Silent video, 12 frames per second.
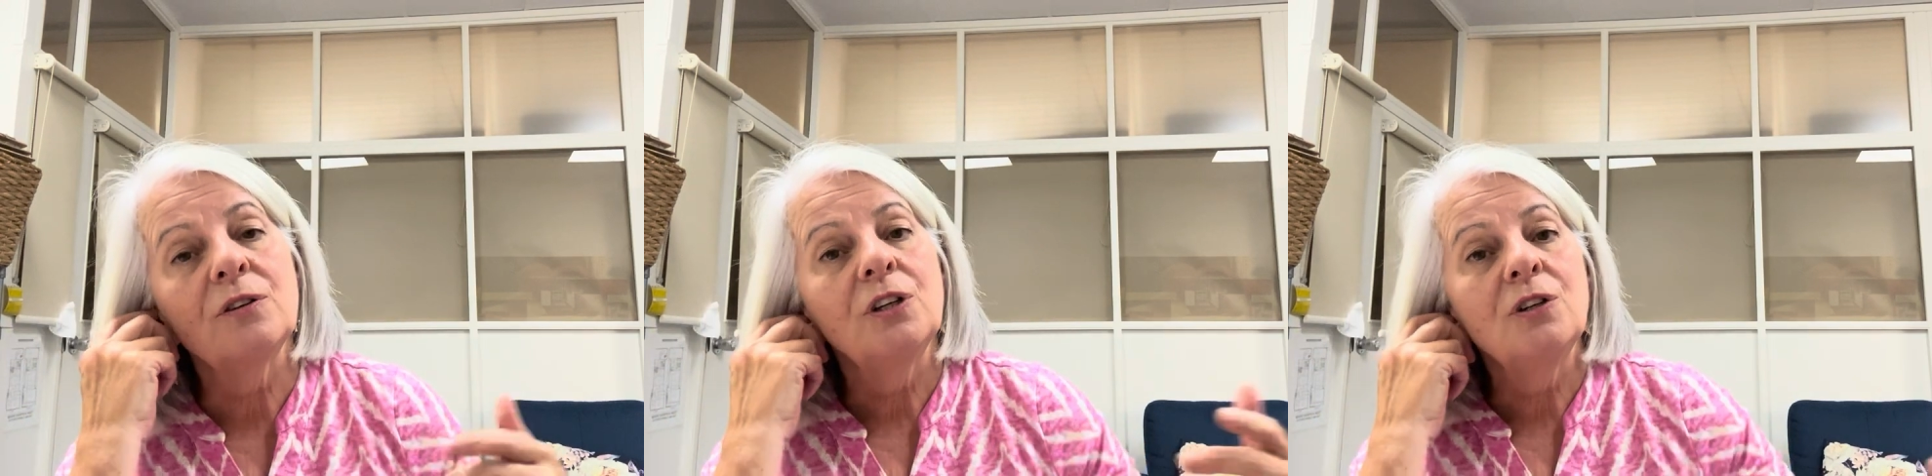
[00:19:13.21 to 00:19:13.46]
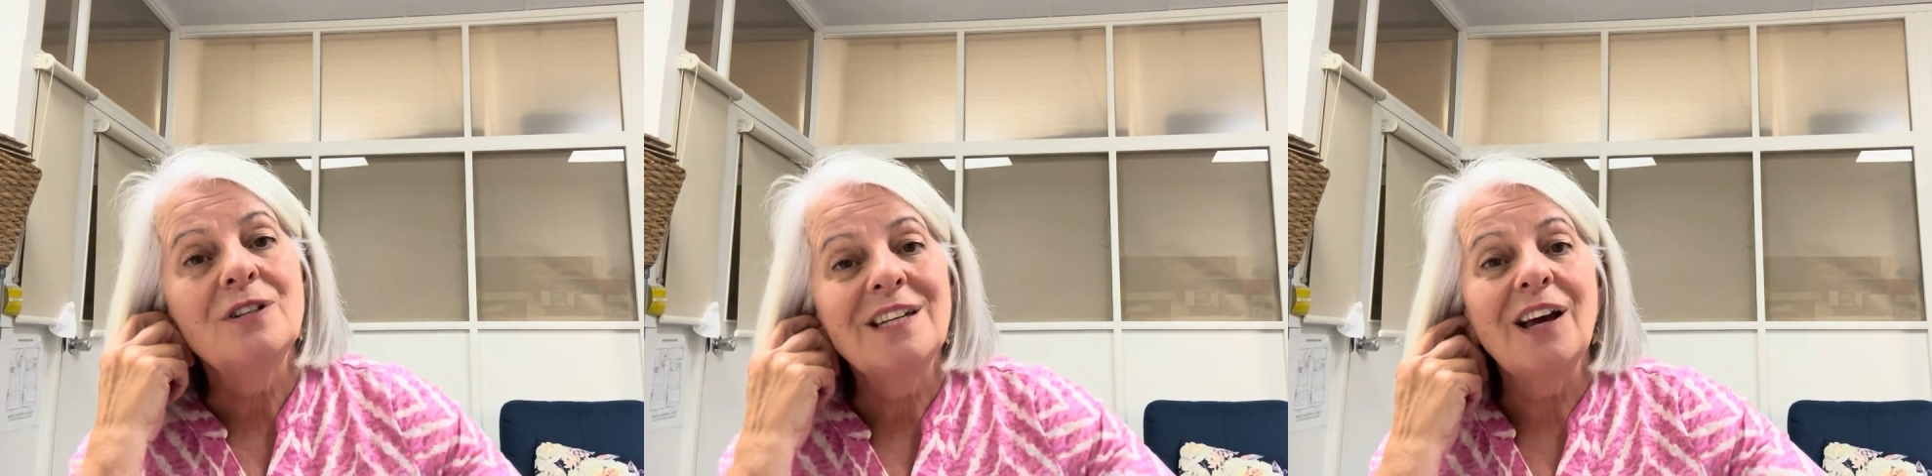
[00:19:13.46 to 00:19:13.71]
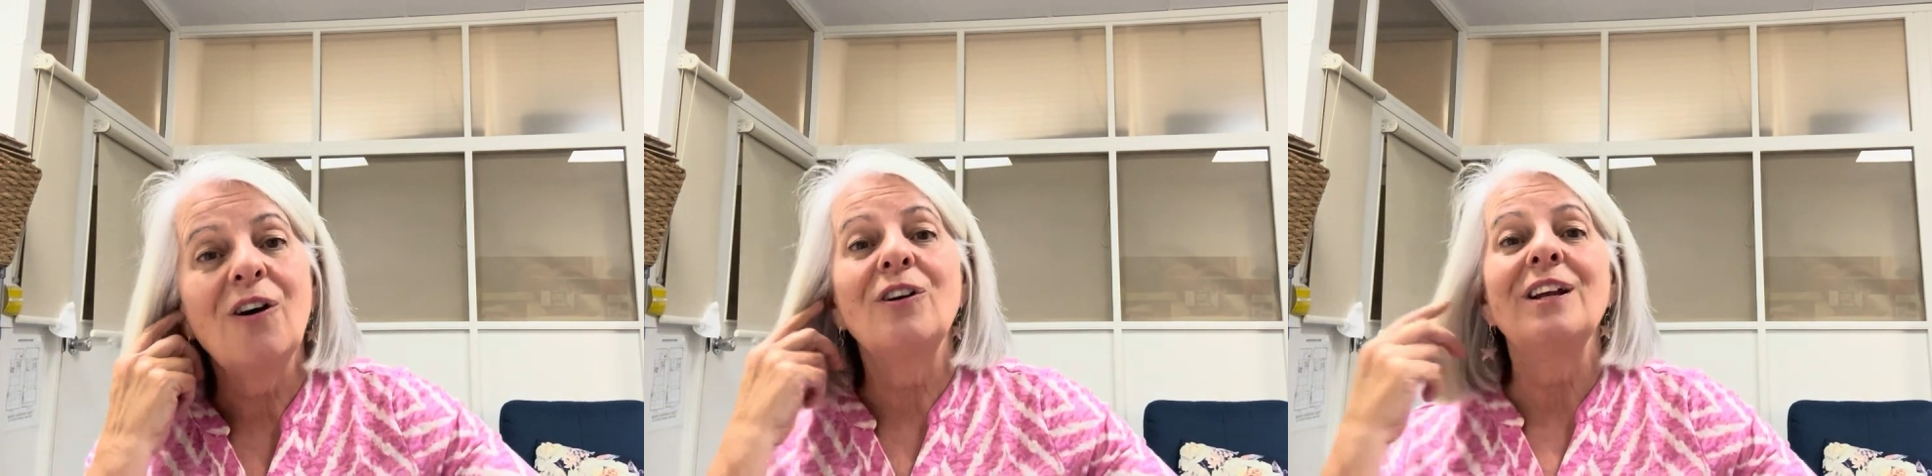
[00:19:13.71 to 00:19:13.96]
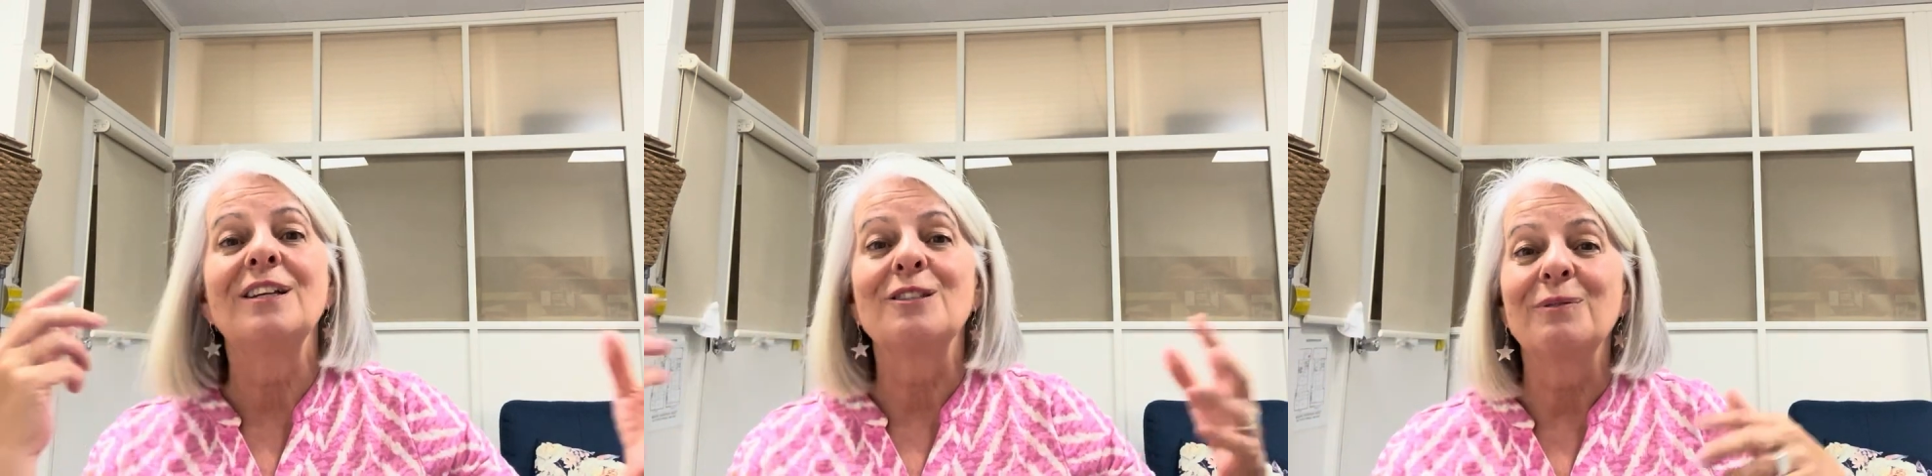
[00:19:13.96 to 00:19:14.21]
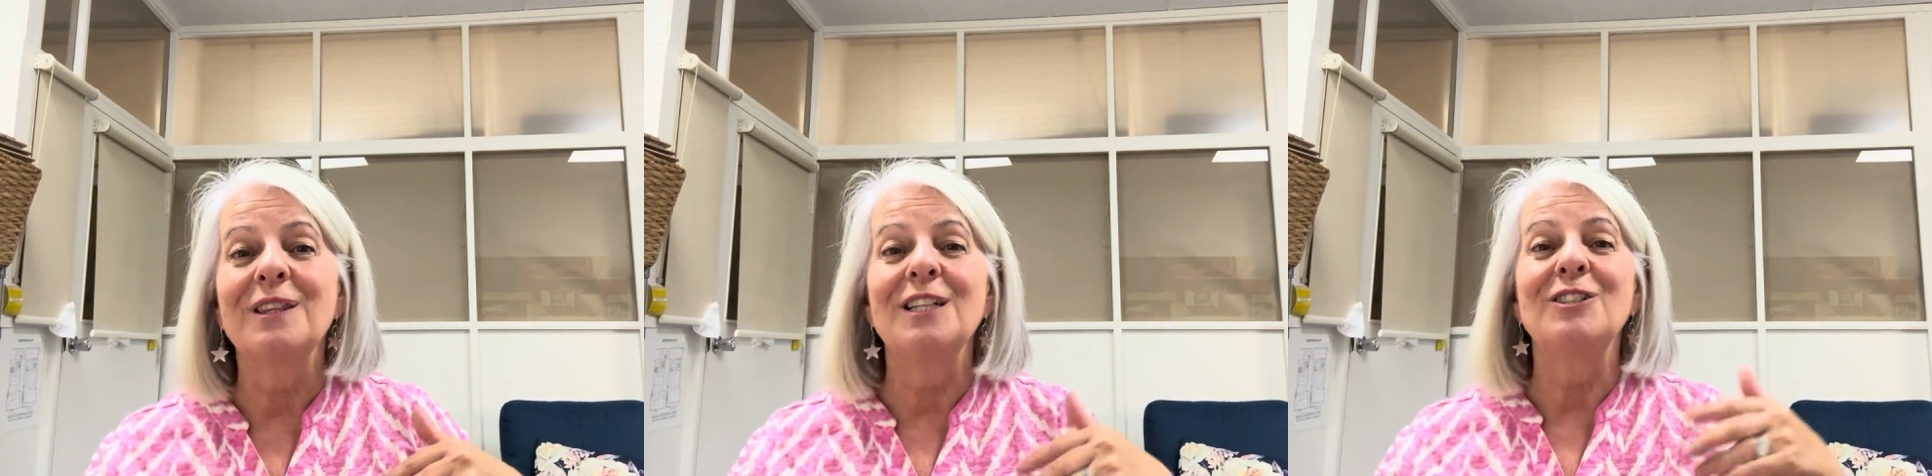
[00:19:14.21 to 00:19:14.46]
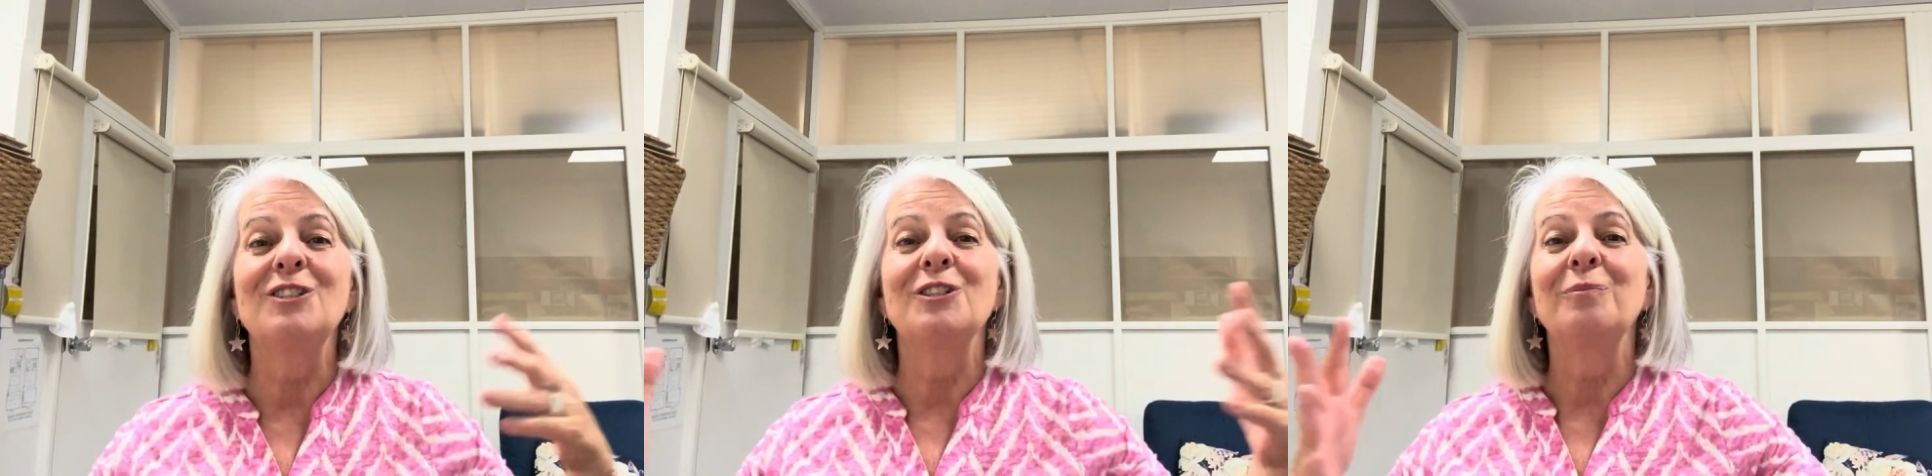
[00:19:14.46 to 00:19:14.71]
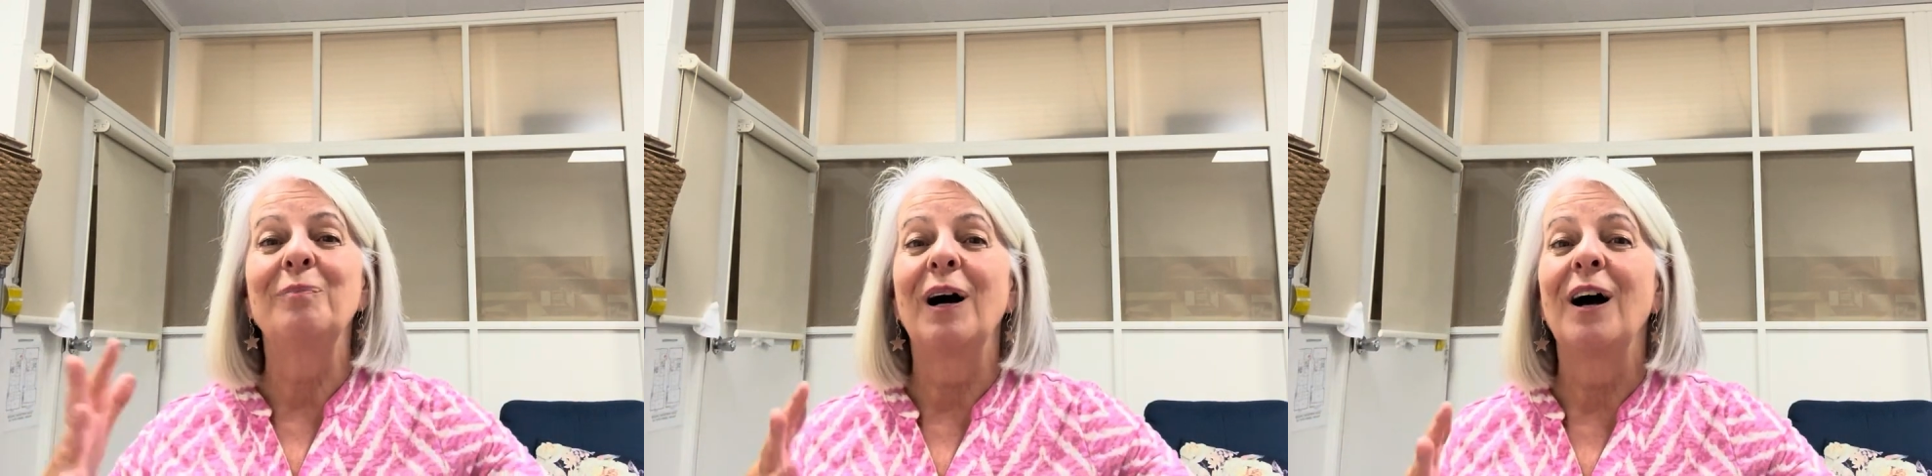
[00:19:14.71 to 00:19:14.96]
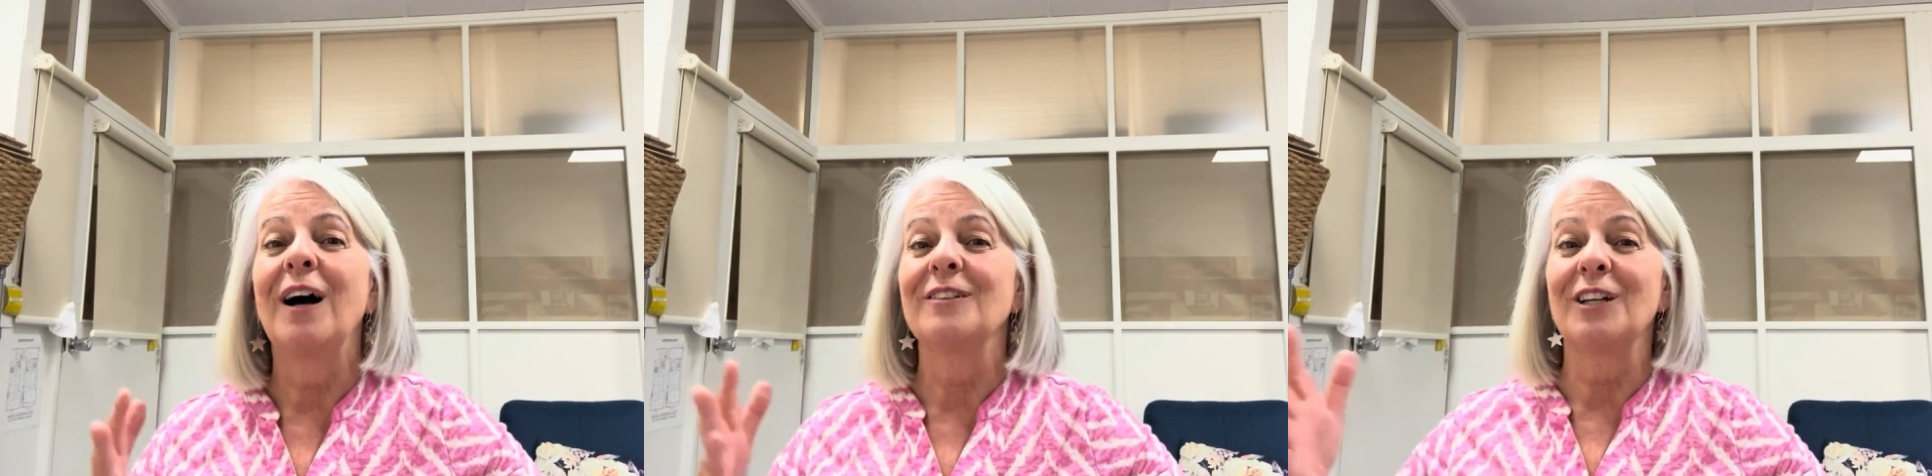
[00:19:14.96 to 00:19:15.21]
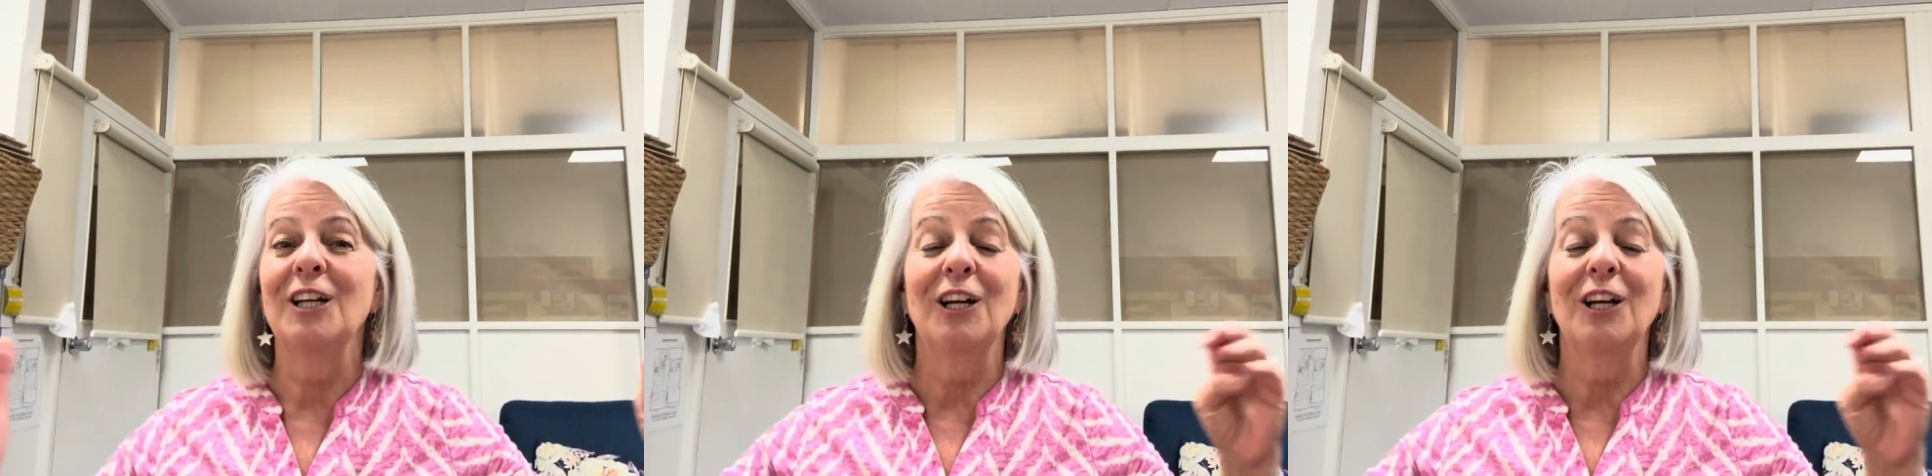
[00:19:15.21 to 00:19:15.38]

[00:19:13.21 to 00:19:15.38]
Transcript: you get honest with these two parts.